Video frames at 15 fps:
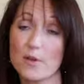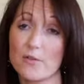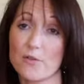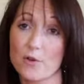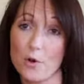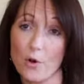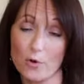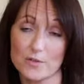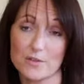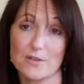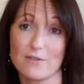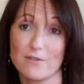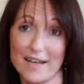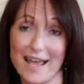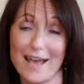at the cost
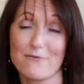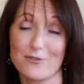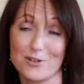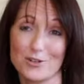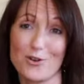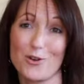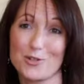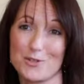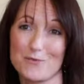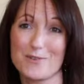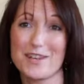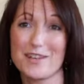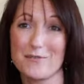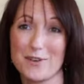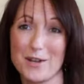of an average cost of
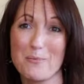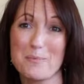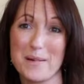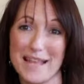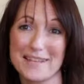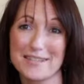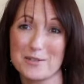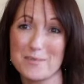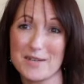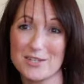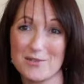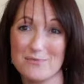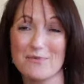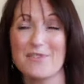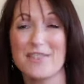an unplanned
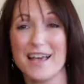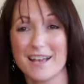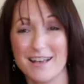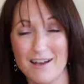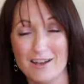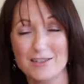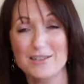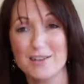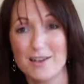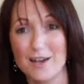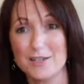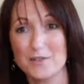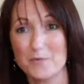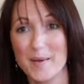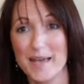admission for that
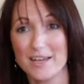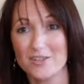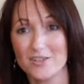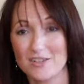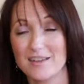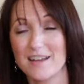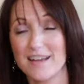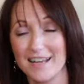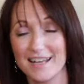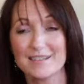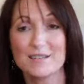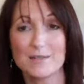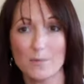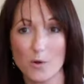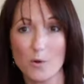kind of patient, and it is
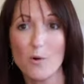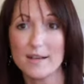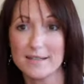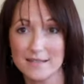some quite